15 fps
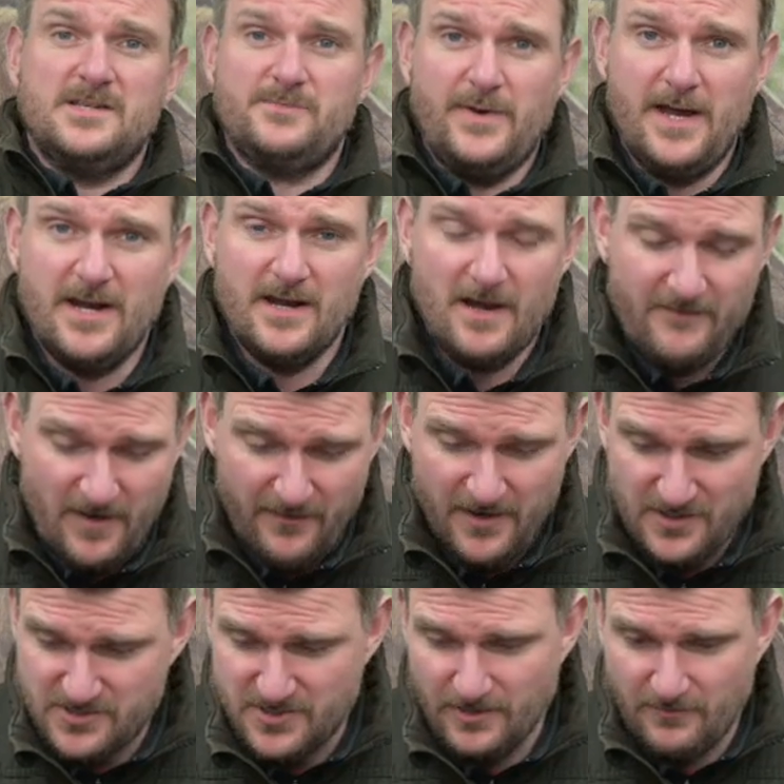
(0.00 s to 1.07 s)
has been a very
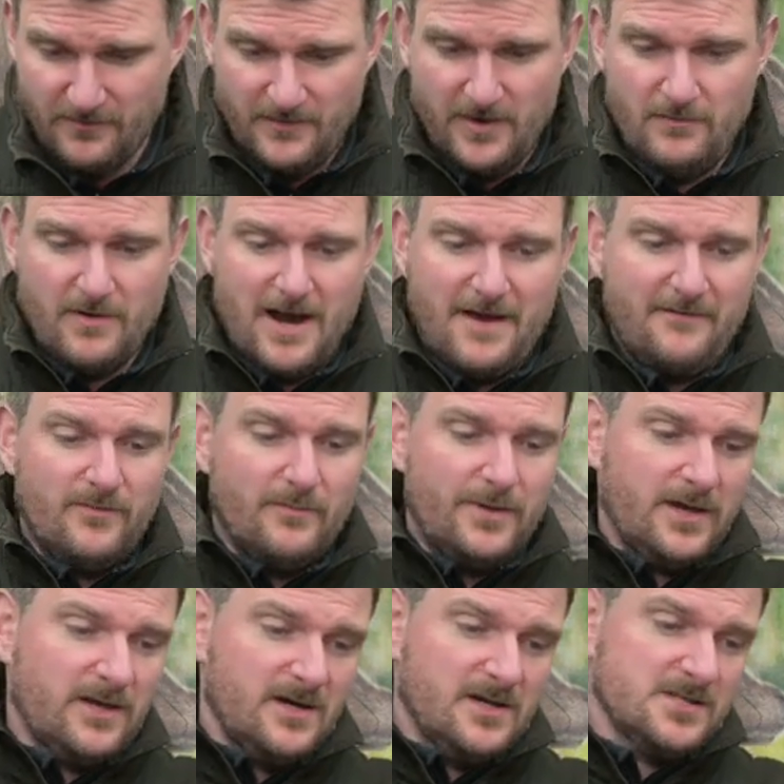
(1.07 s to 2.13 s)
interesting review rifle,
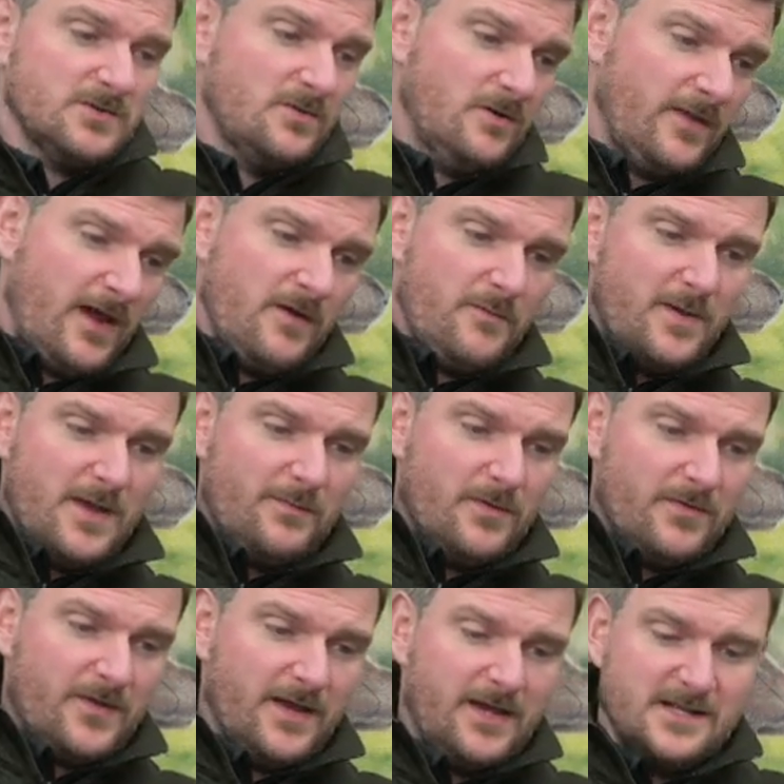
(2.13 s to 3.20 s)
because although
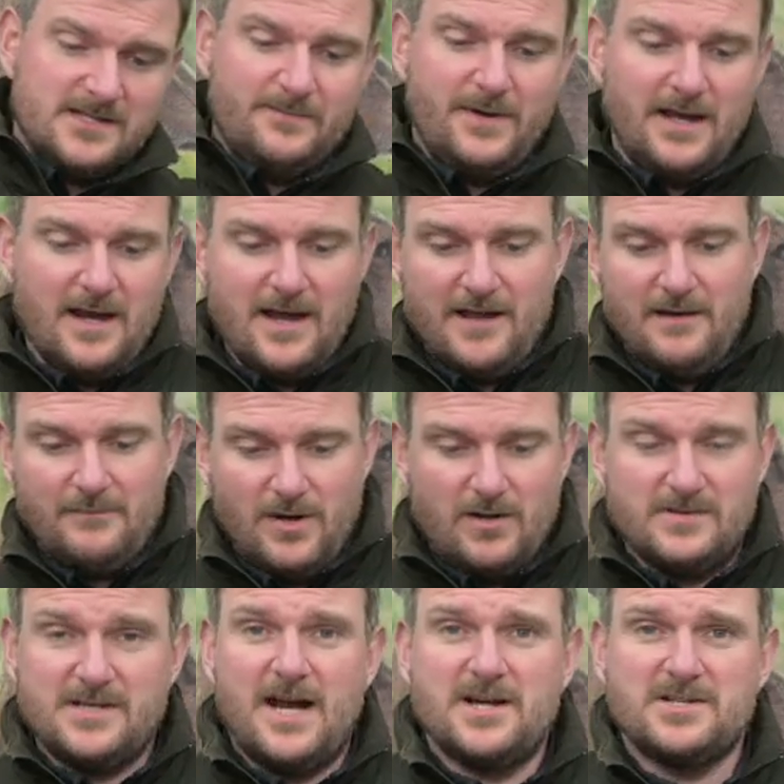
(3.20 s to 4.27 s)
people think it's a bit like a
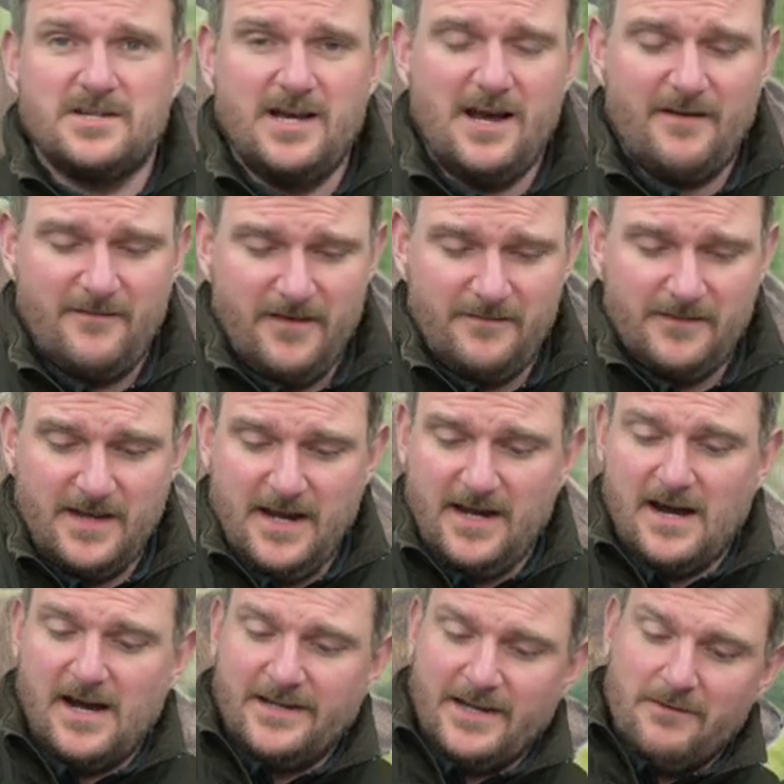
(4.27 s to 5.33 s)
bolt-action
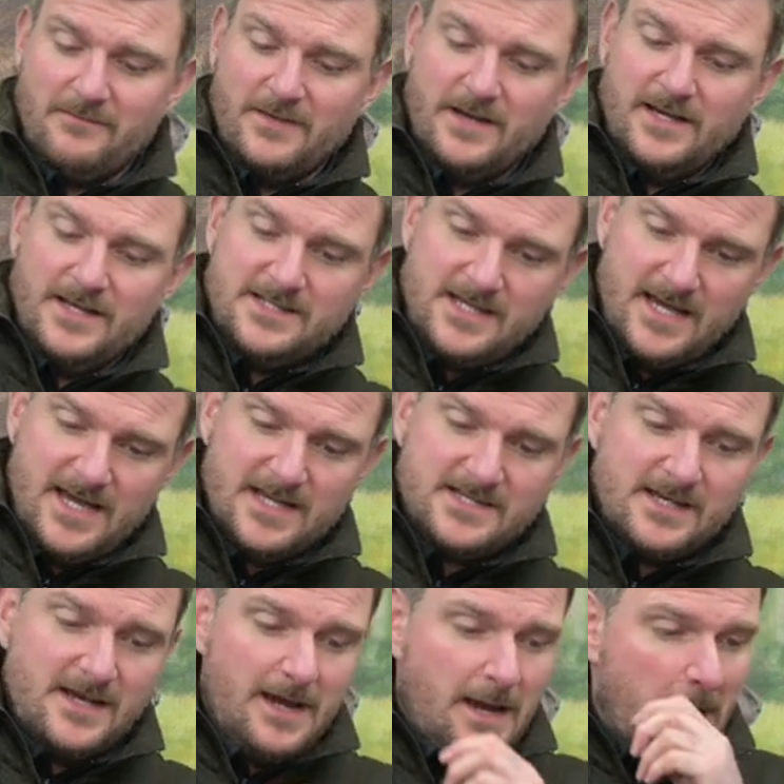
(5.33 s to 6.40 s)
AR-15, I don't think it
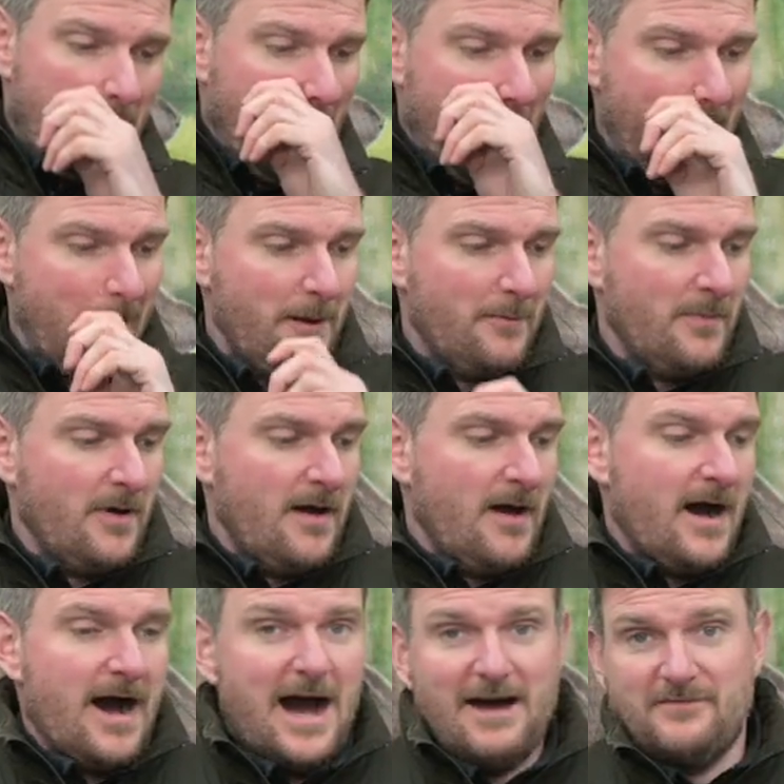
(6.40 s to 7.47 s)
is.
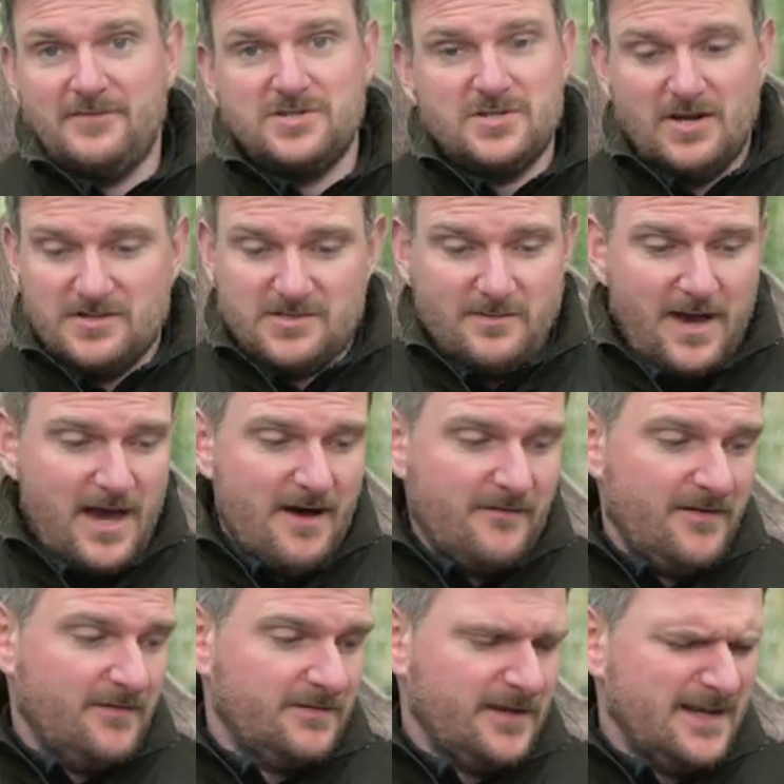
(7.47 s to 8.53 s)
I've shot some
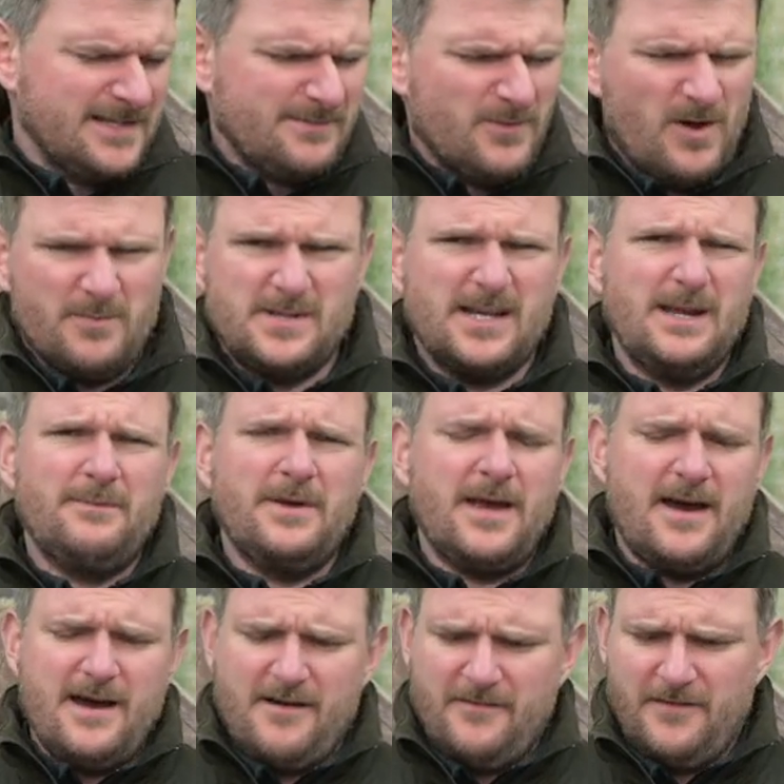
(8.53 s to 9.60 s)
AR-15s. I'm not a particularly big
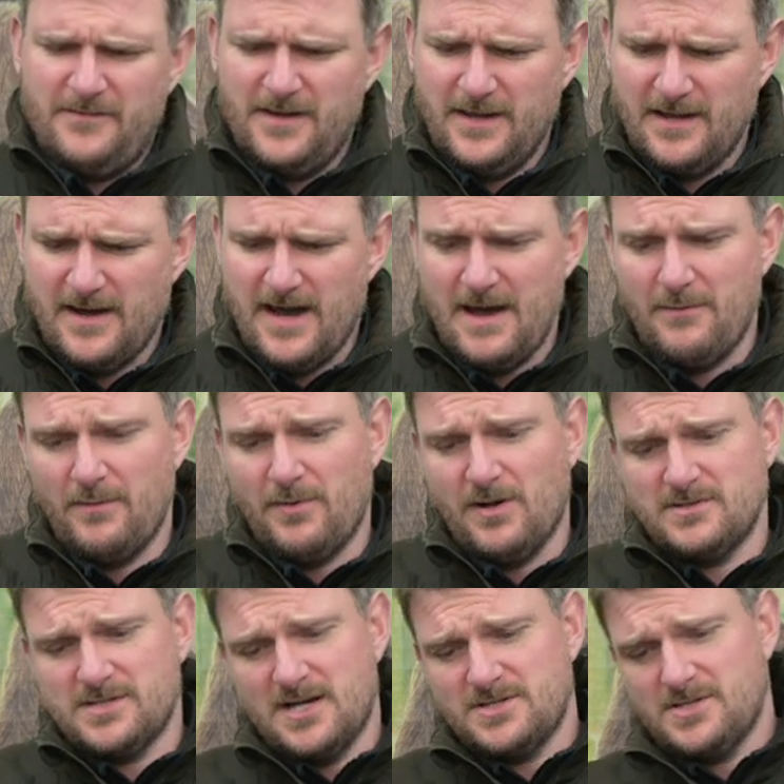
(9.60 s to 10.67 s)
AR-15 guy. I'm a
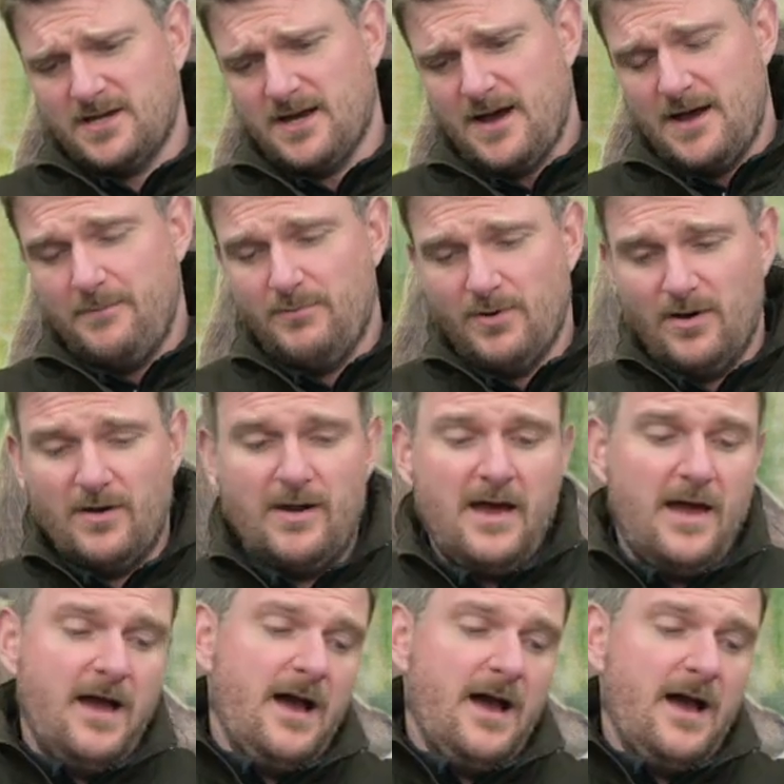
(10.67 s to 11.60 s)
bolt-action guy. But